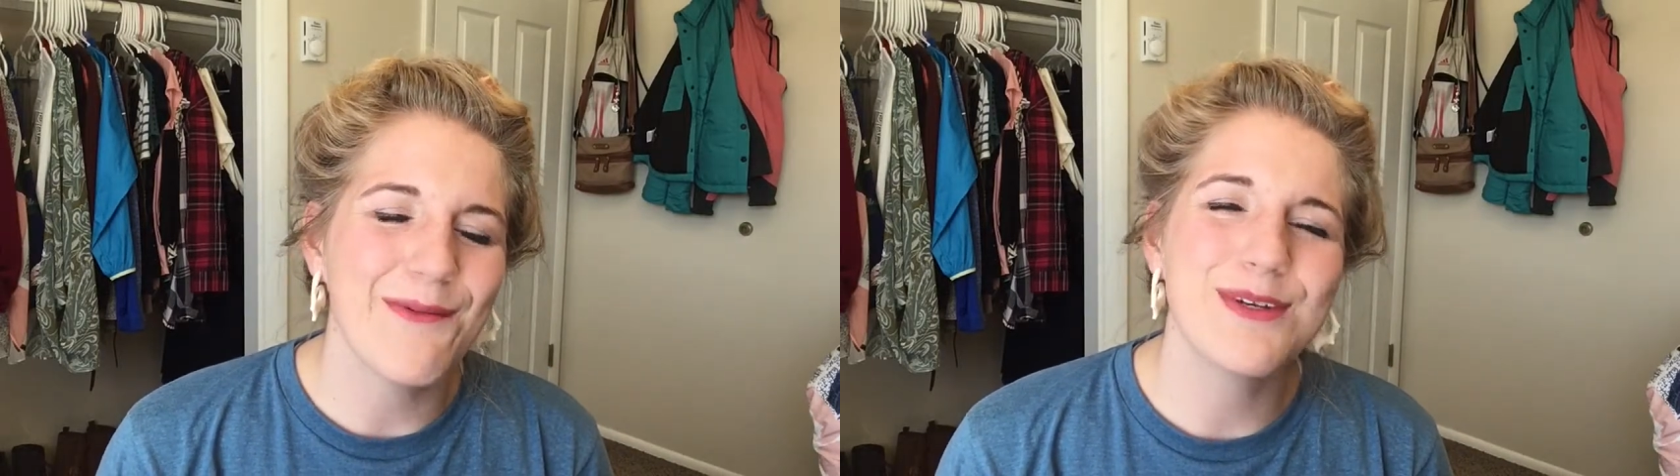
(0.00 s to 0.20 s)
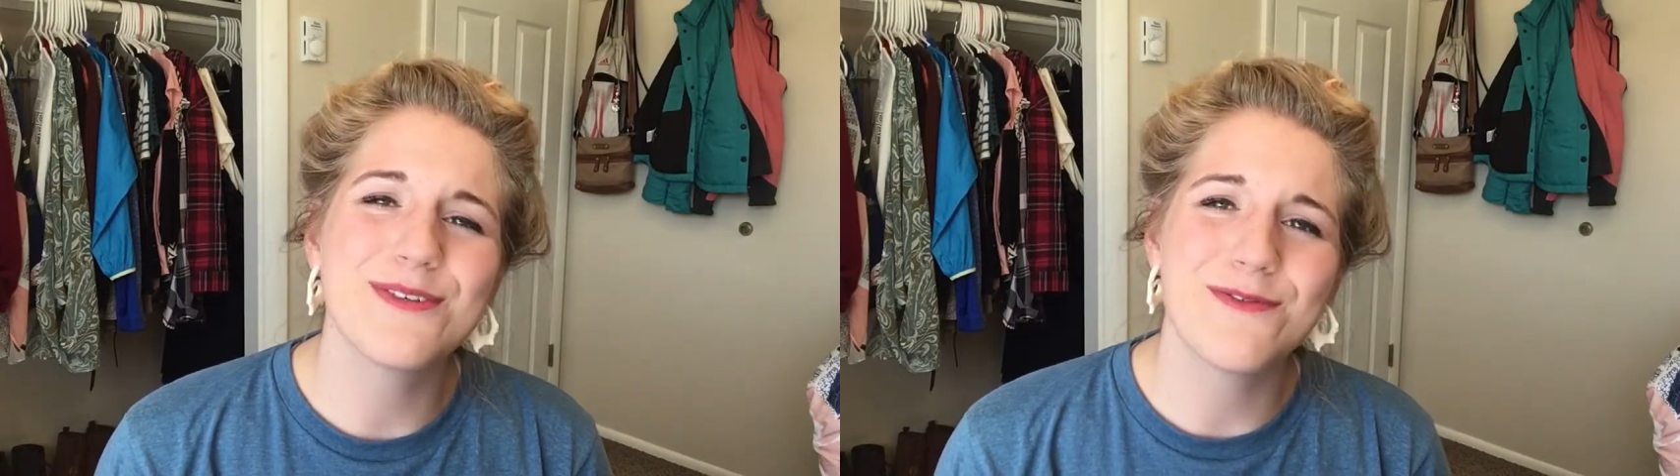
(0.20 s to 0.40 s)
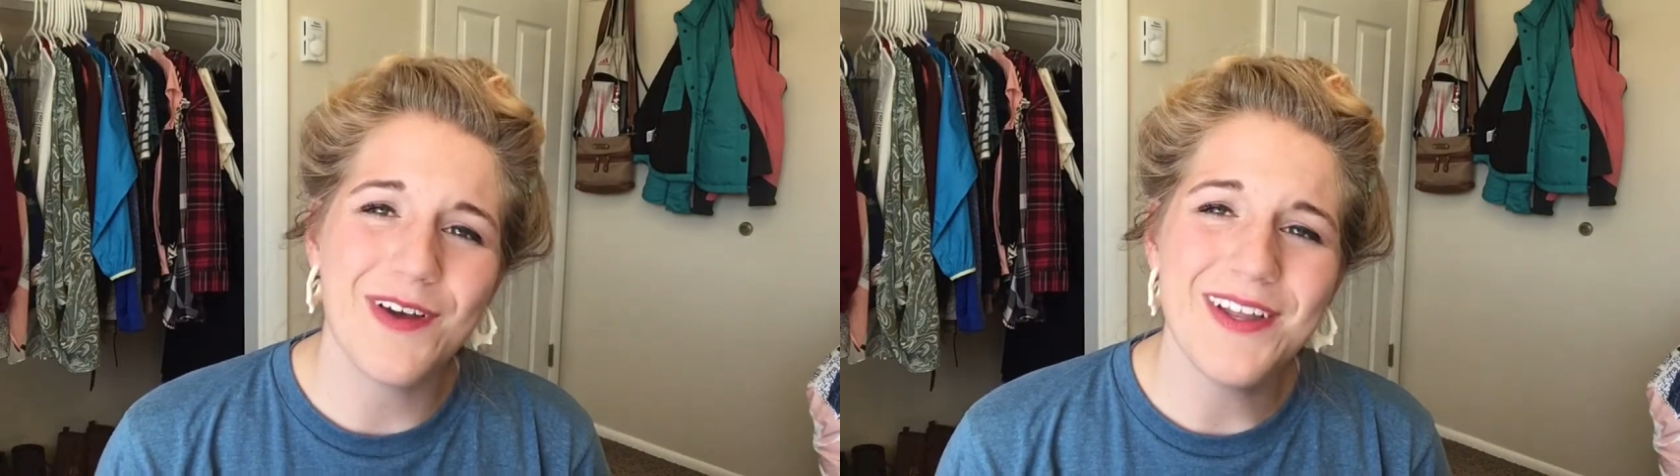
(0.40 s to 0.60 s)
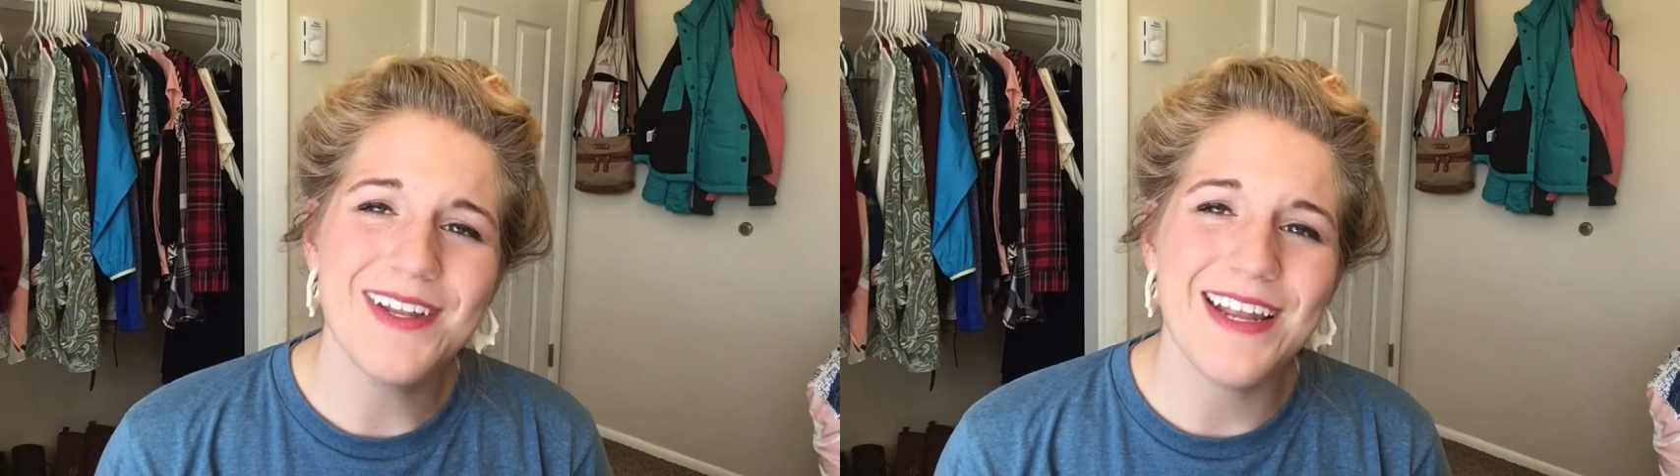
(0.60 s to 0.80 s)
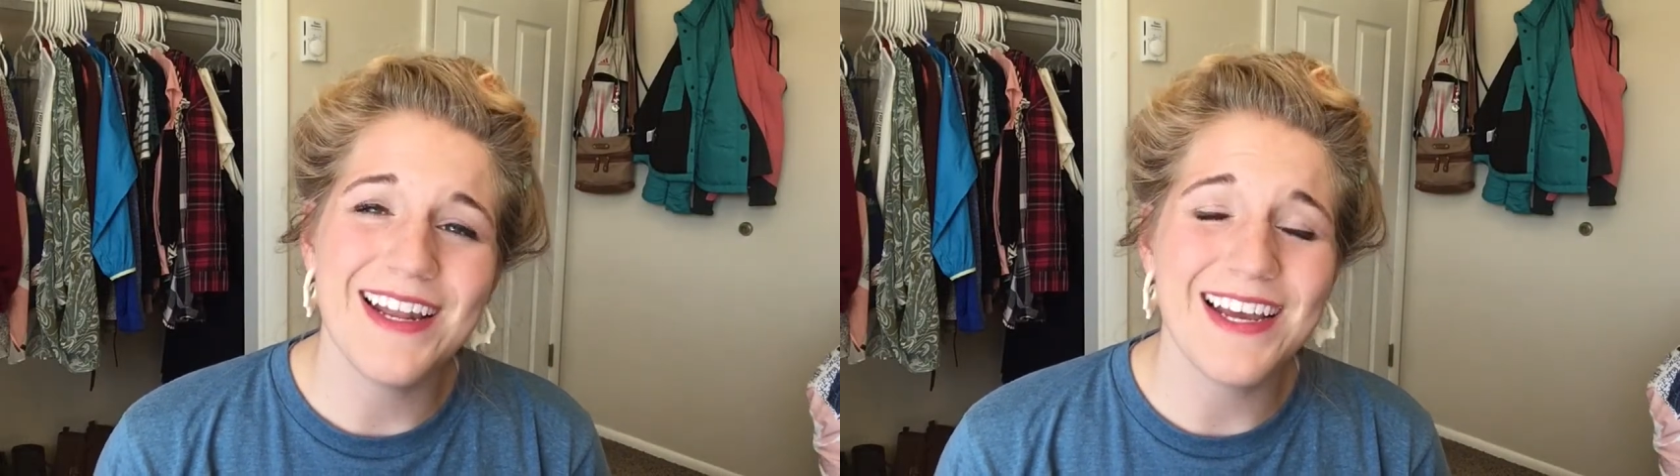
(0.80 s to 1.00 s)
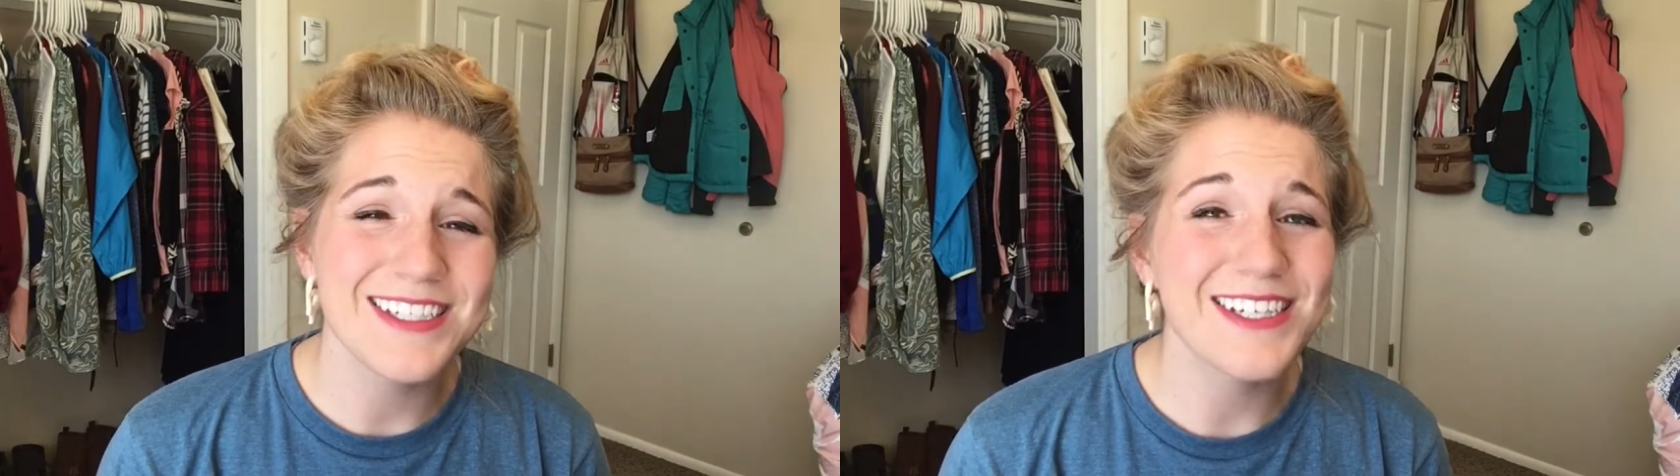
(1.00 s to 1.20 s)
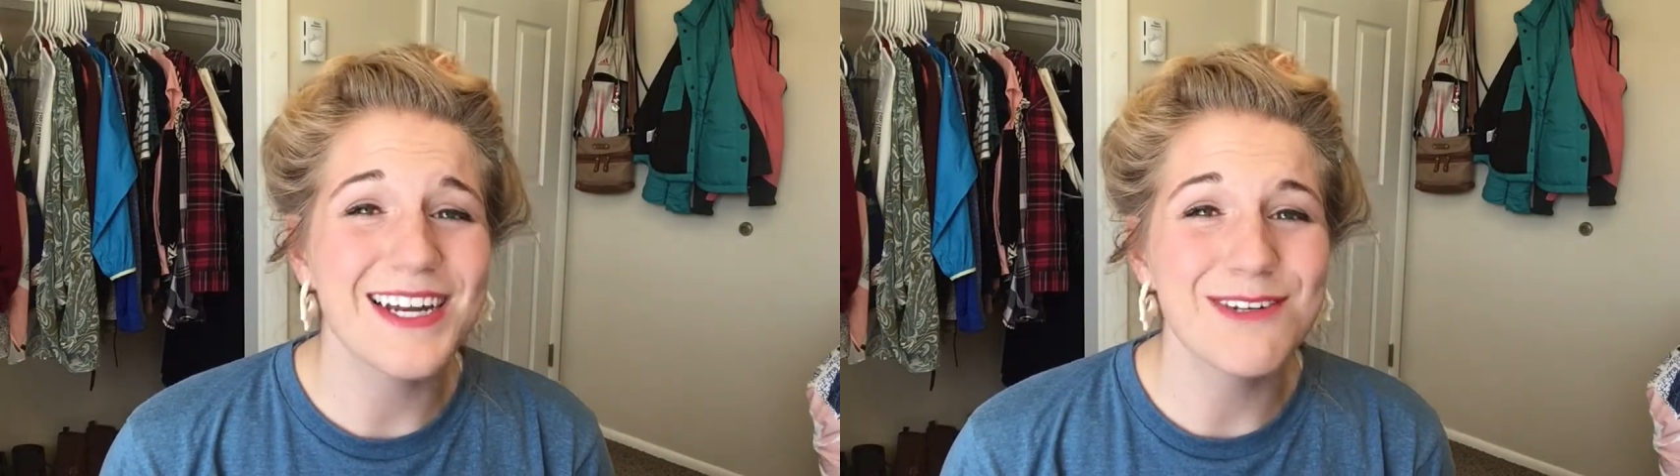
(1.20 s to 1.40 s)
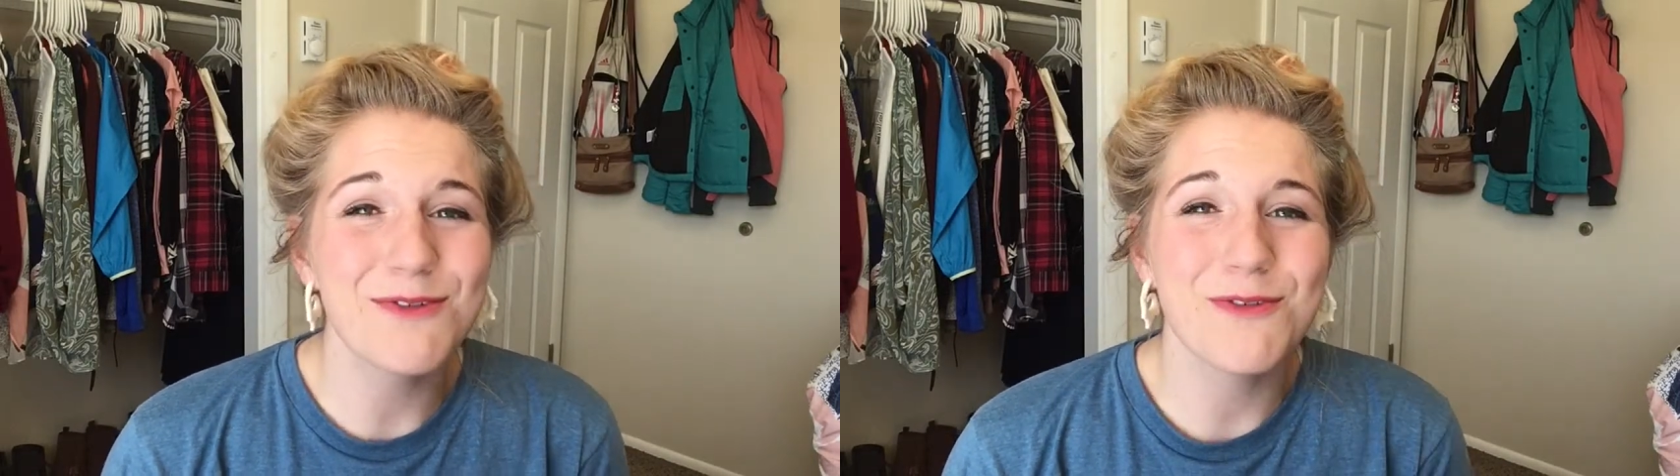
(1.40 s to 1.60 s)
was fun and actually
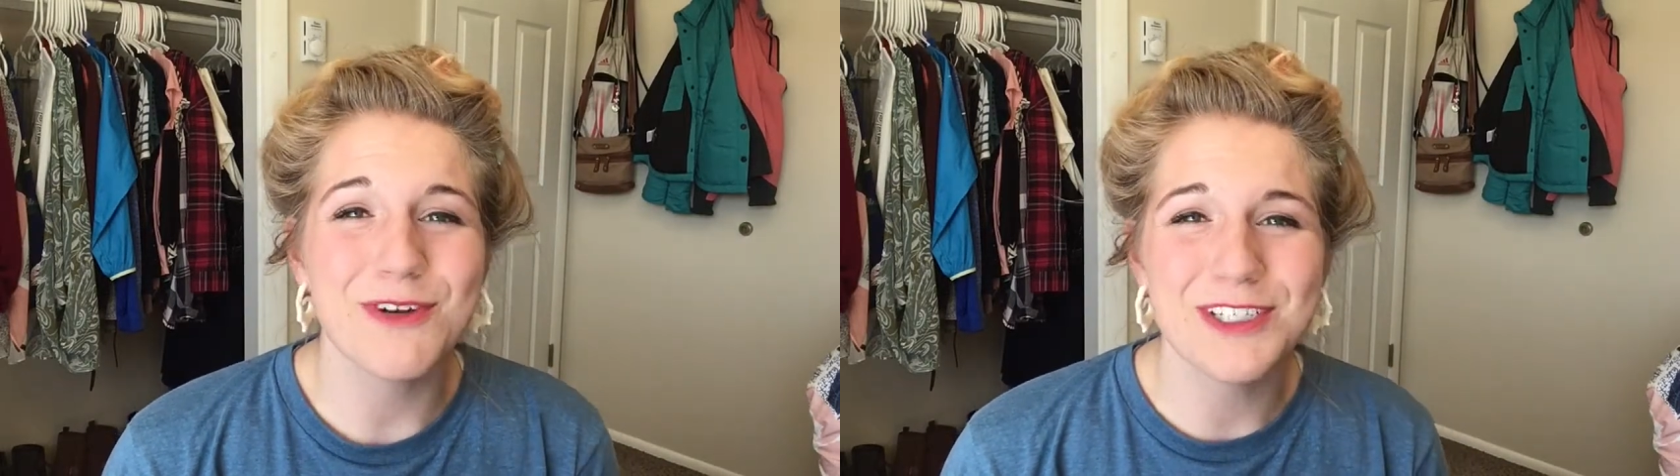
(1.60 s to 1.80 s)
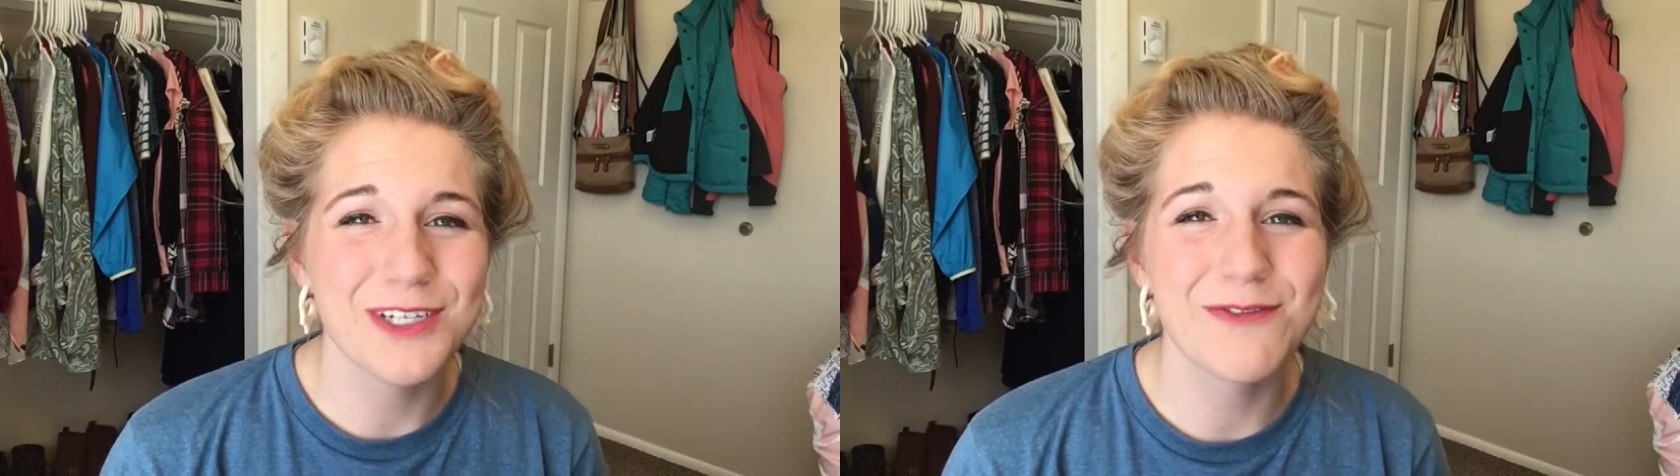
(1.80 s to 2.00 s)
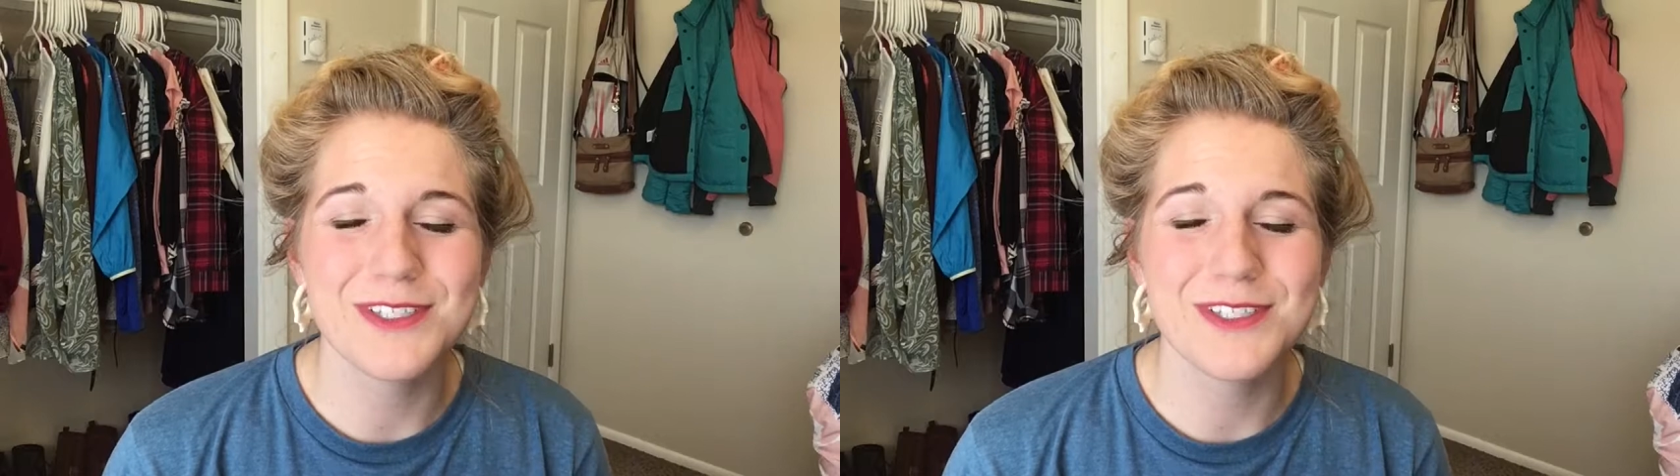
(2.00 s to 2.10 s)
kind of refreshing